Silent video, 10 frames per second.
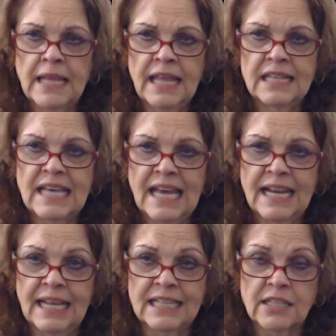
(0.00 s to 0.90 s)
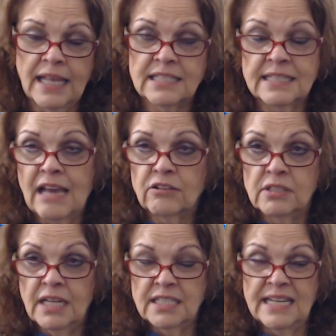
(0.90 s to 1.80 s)
that it's it's now
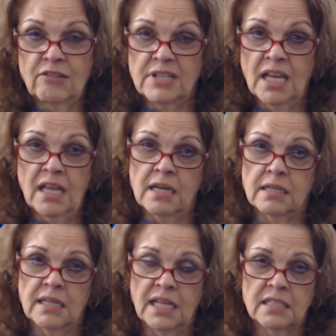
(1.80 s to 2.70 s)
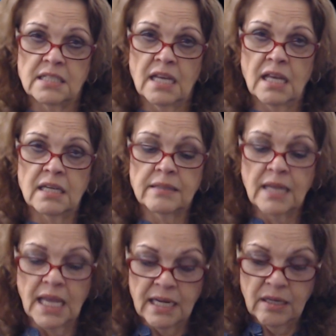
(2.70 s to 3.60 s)
it's now done. It's done
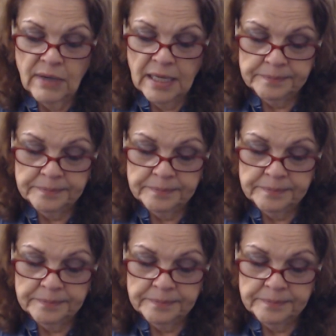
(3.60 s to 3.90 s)
anyway.